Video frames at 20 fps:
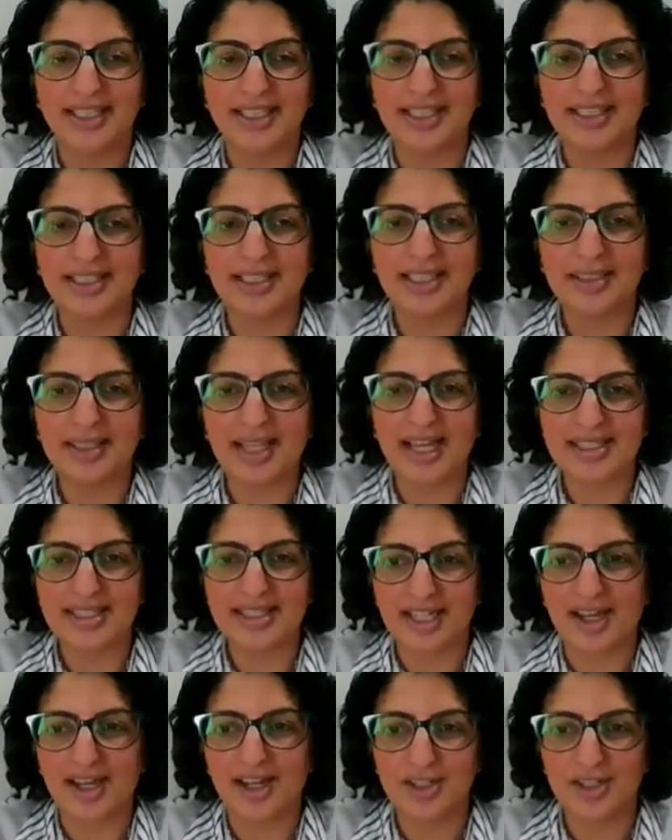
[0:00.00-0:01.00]
And
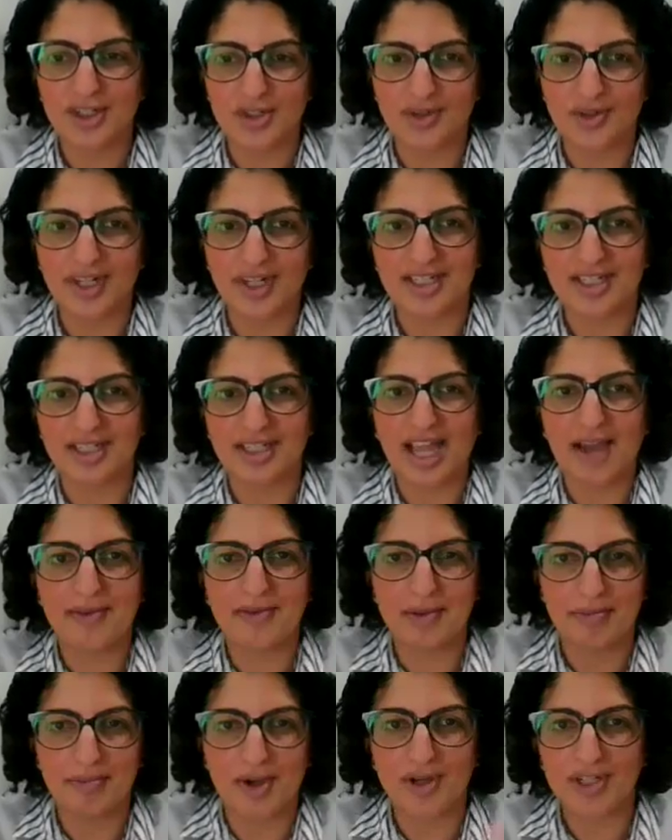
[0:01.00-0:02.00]
that's the kind of trick, to
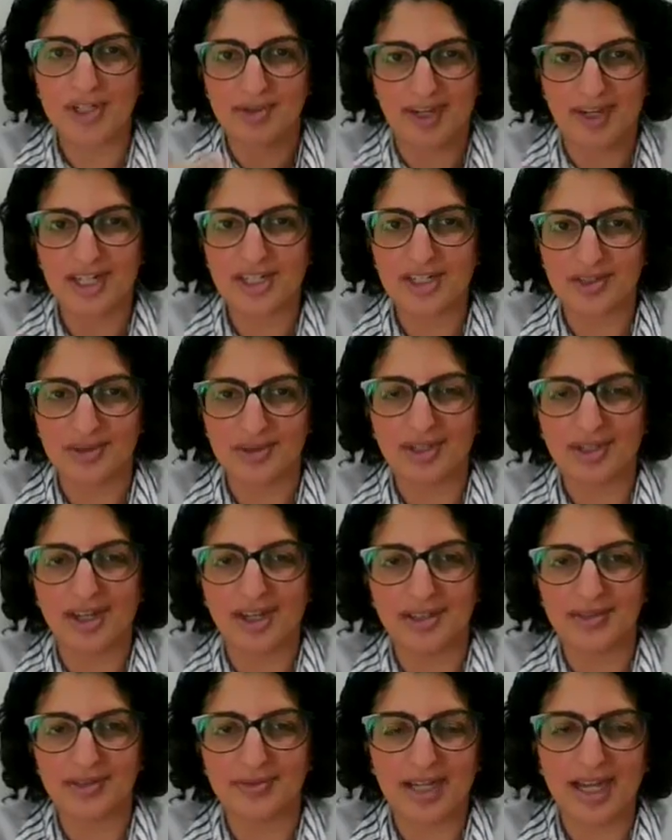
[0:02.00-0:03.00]
have a motivational
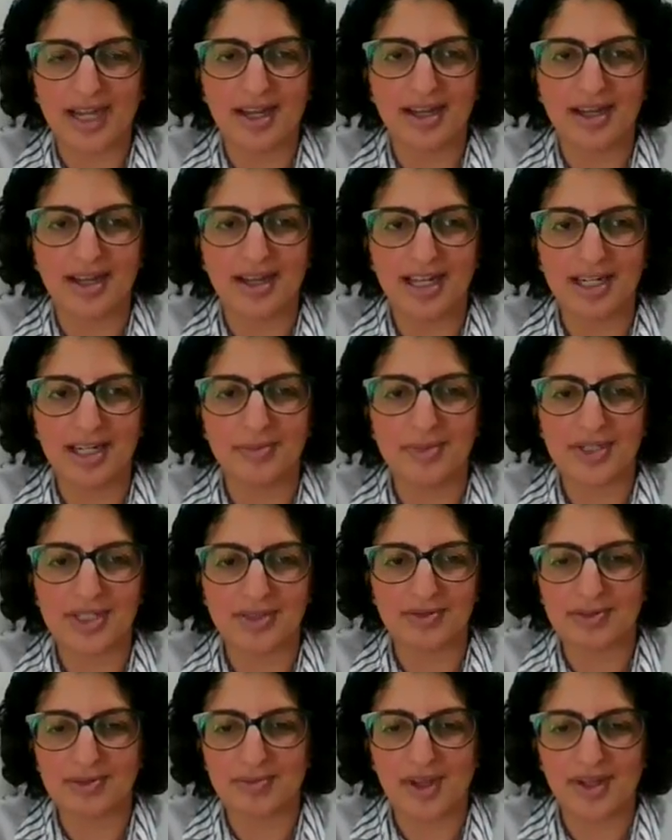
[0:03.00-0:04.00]
kind of
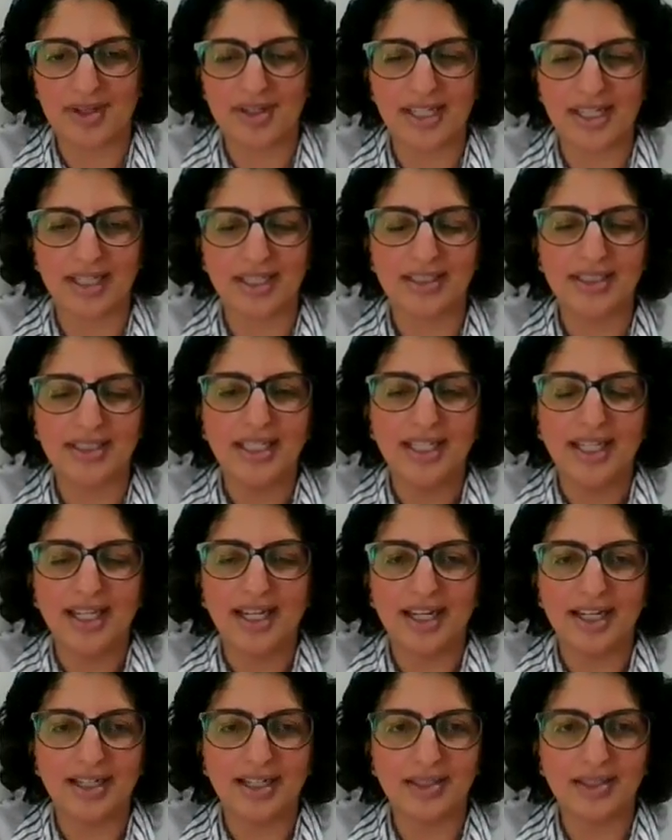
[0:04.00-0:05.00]
element of smoking,
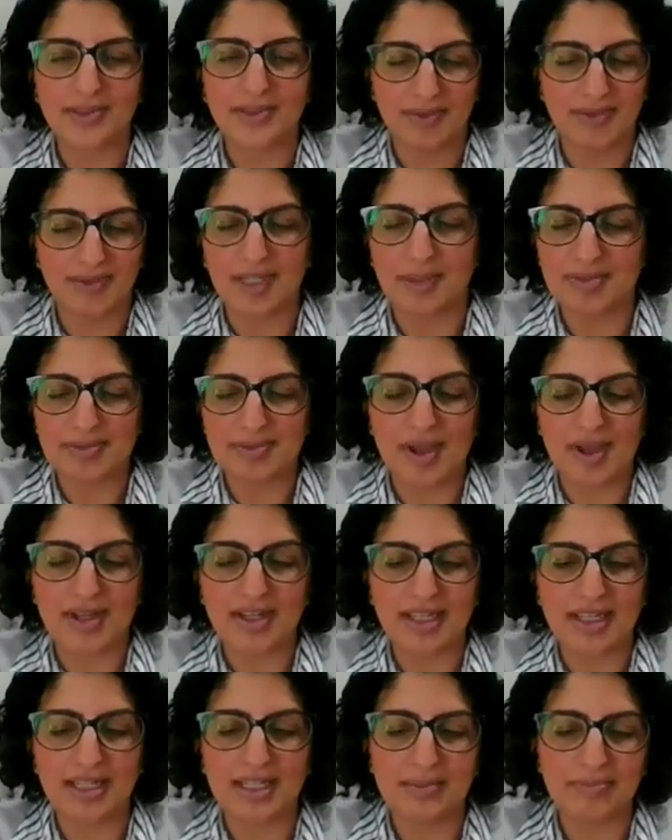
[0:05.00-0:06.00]
of giving up
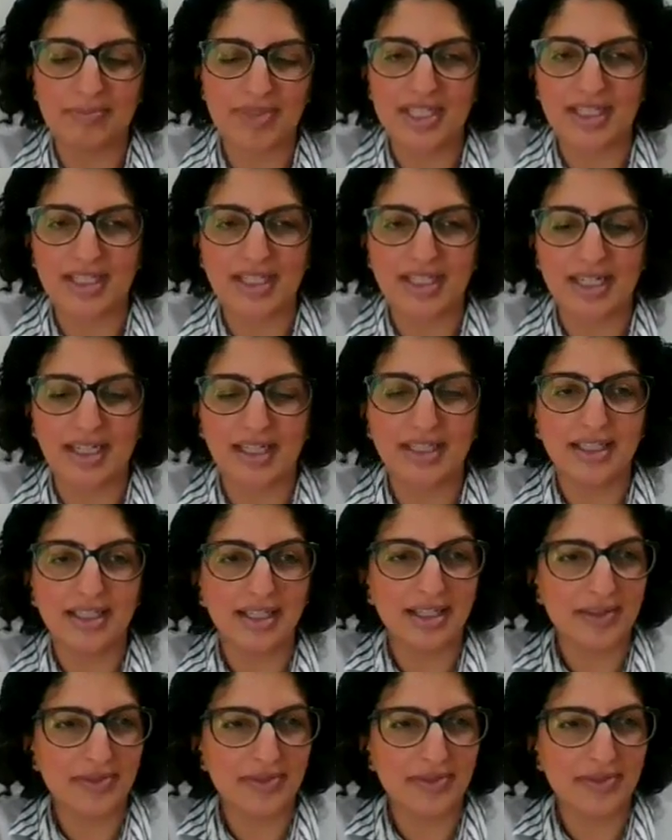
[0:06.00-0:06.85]
smoking in particular.